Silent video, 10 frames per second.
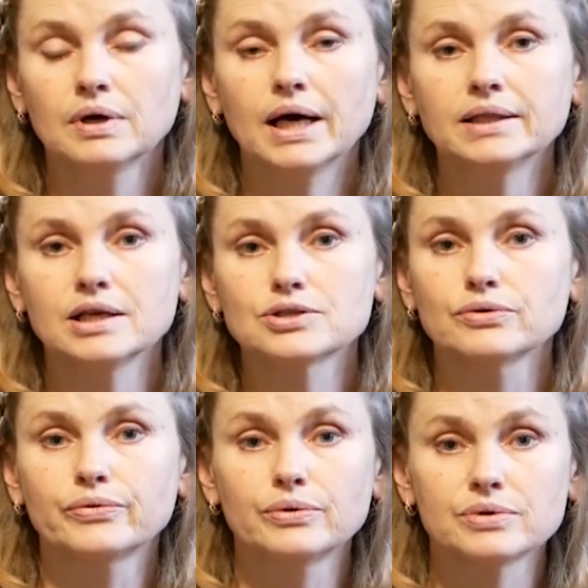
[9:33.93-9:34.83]
unless
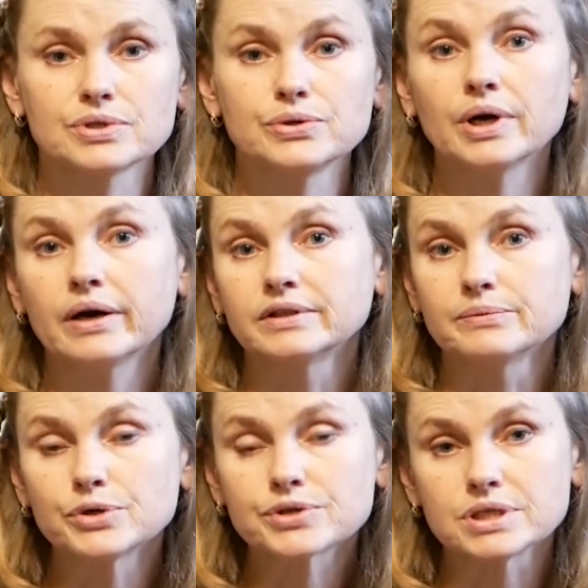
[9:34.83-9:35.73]
of course you have an
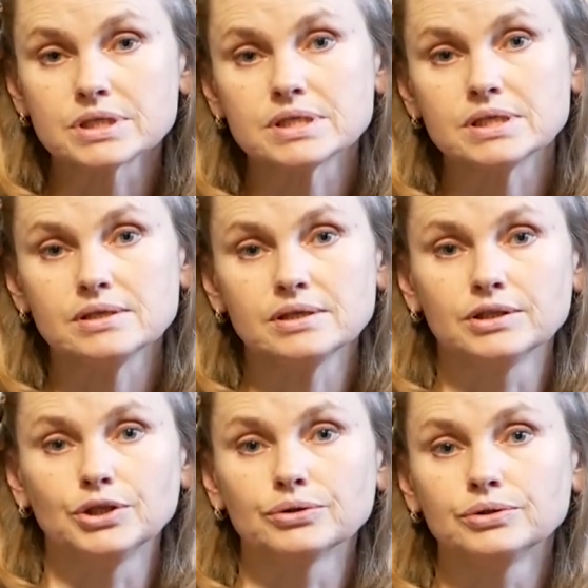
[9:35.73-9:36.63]
emergency
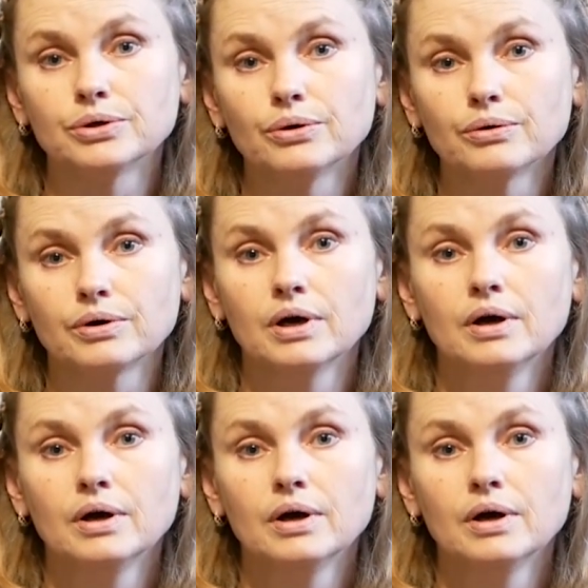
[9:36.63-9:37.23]
and your dog